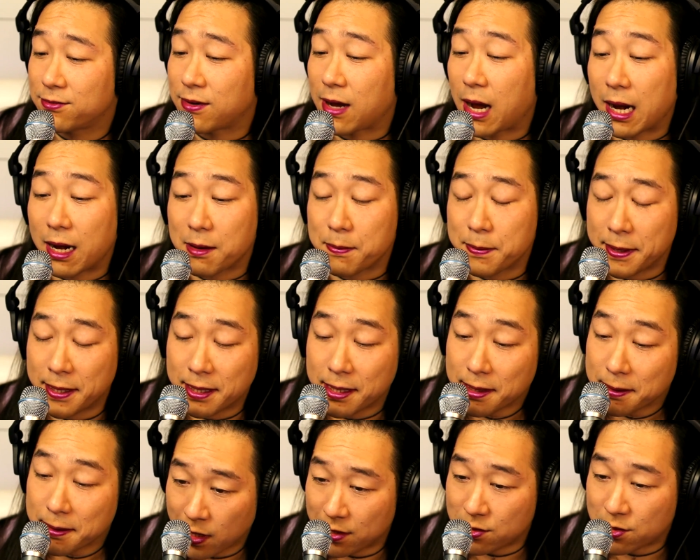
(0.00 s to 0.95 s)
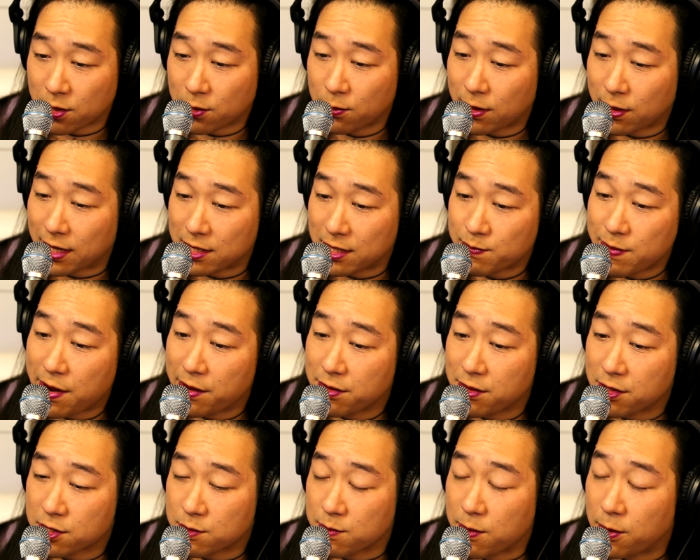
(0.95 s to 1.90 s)
fire pitting, and so when I smelled
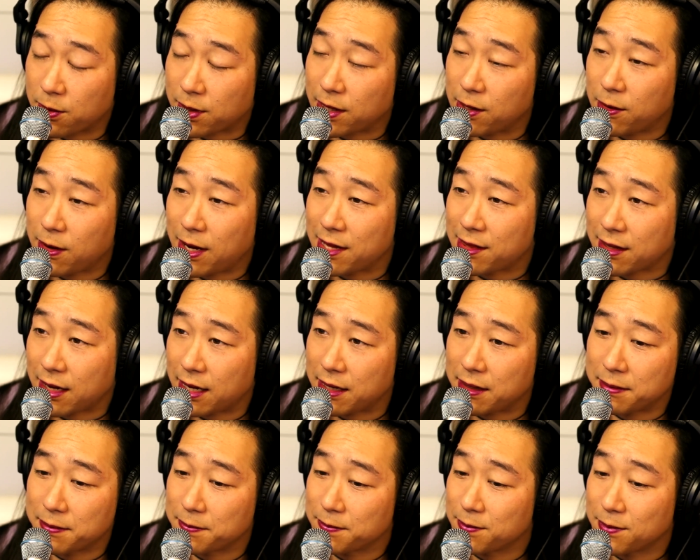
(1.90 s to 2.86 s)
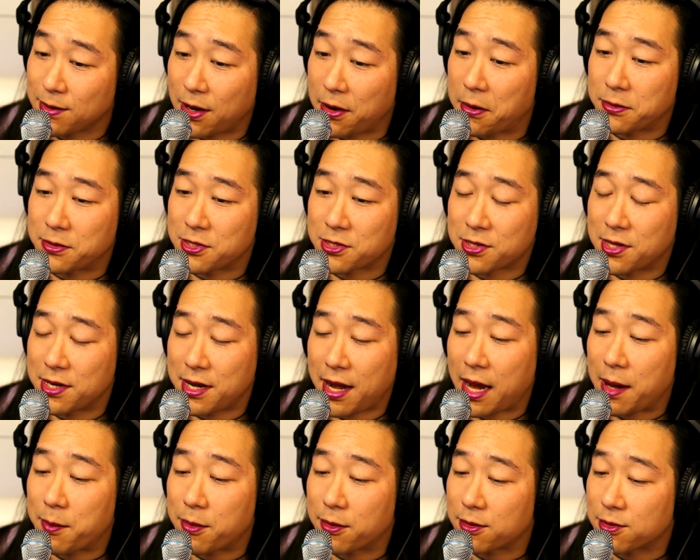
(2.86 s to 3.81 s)
the smoke, I thought, oh, just the
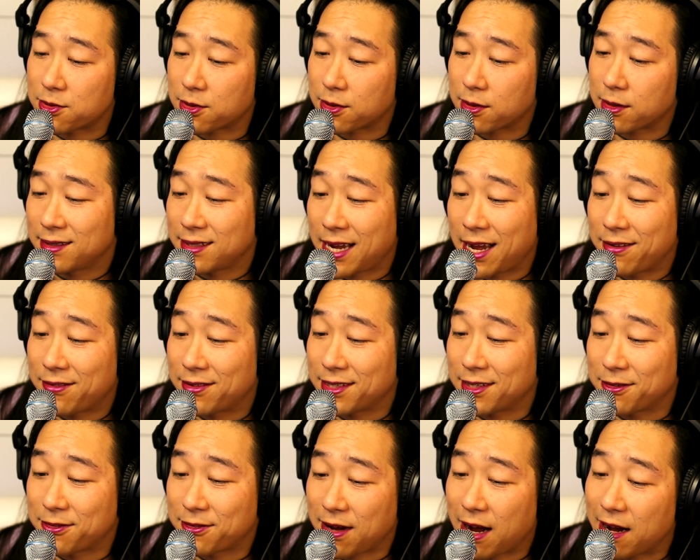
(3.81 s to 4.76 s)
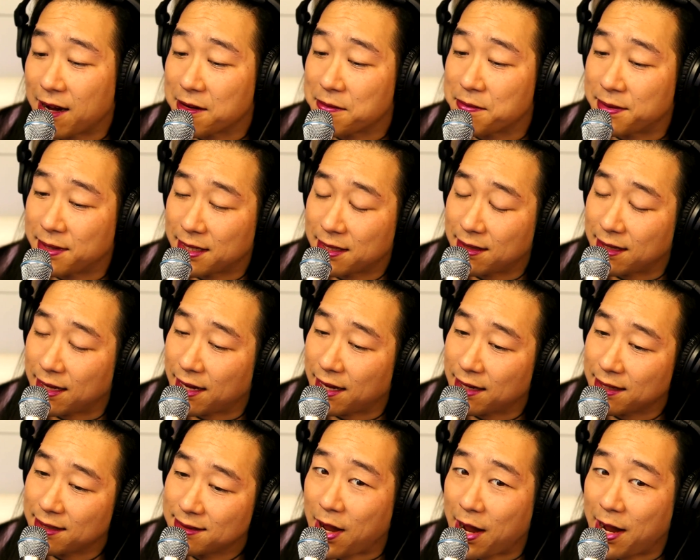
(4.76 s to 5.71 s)
neighbors are having a fire pit thing.
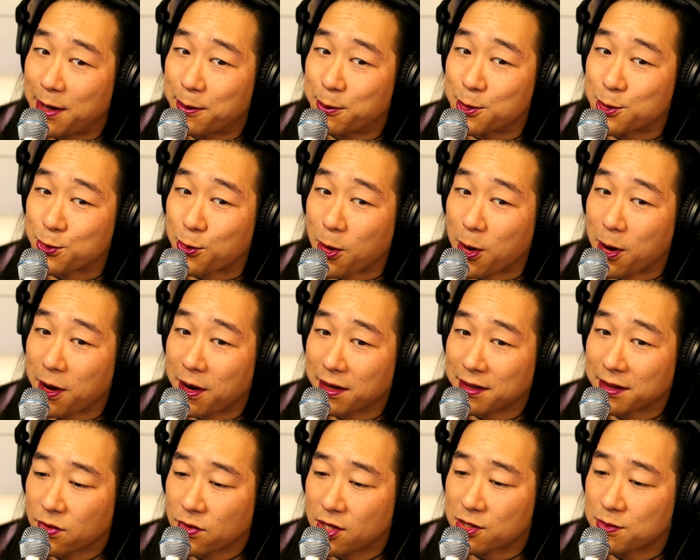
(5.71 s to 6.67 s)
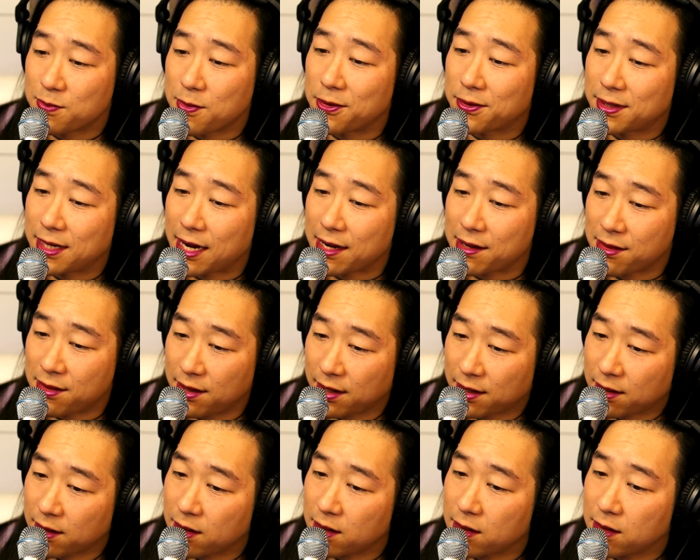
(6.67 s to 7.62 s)
I was wrong. Smoke got
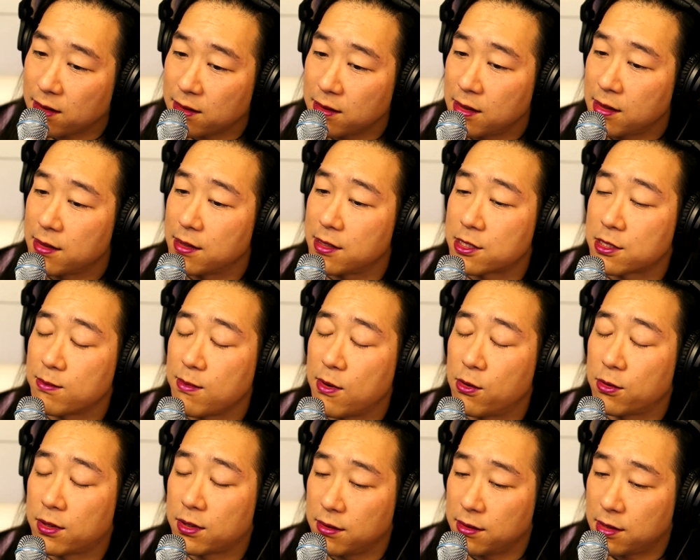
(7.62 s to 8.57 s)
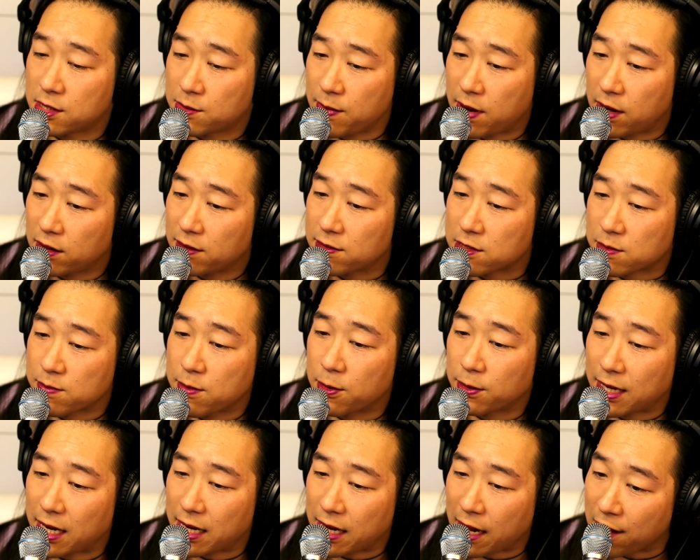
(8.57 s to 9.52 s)
thicker. The smell of the smoke
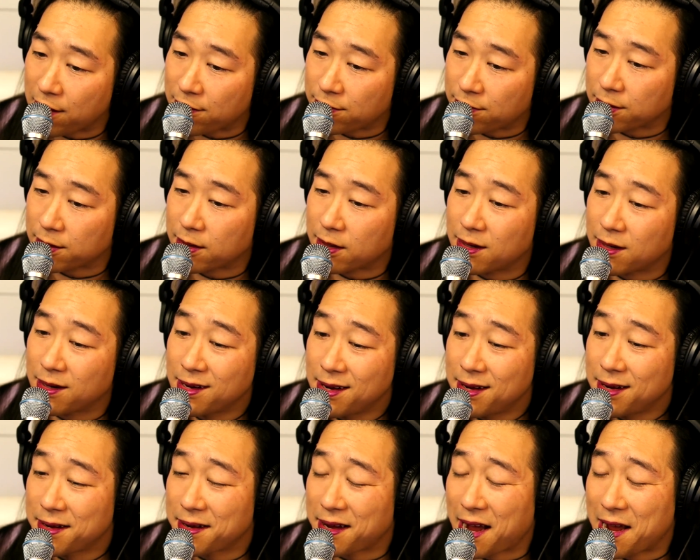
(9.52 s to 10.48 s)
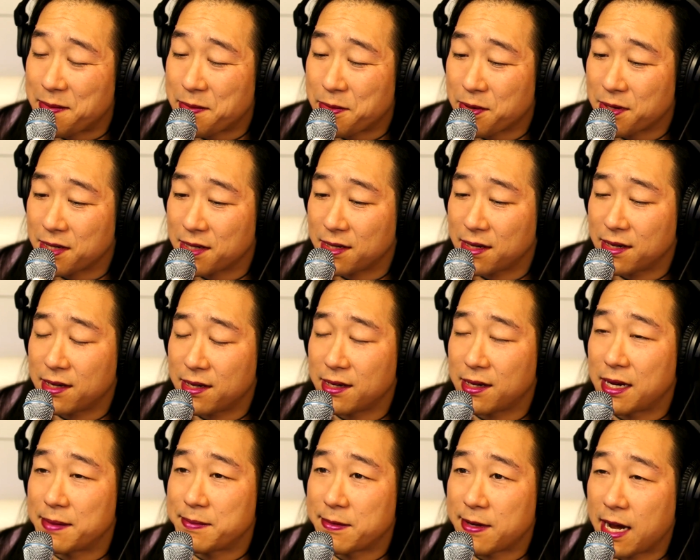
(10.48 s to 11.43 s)
got heavier. I'm on
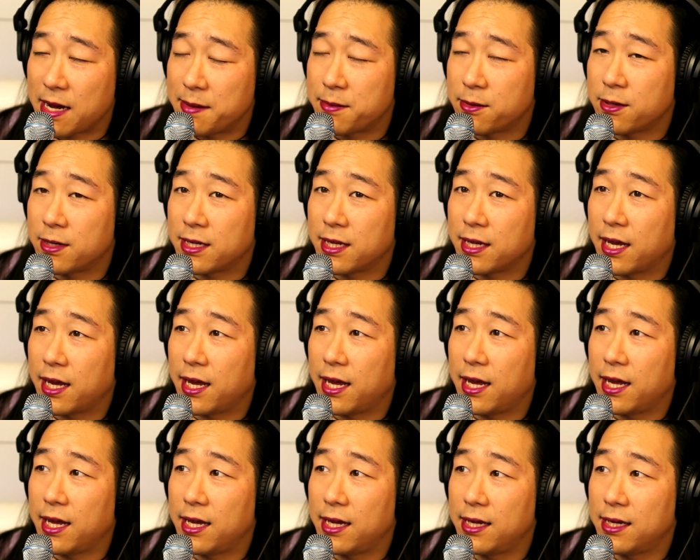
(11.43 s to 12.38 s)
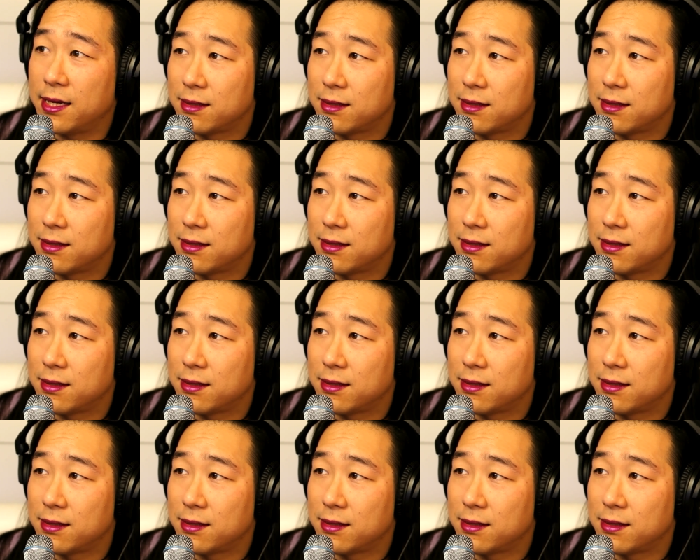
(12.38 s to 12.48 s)
a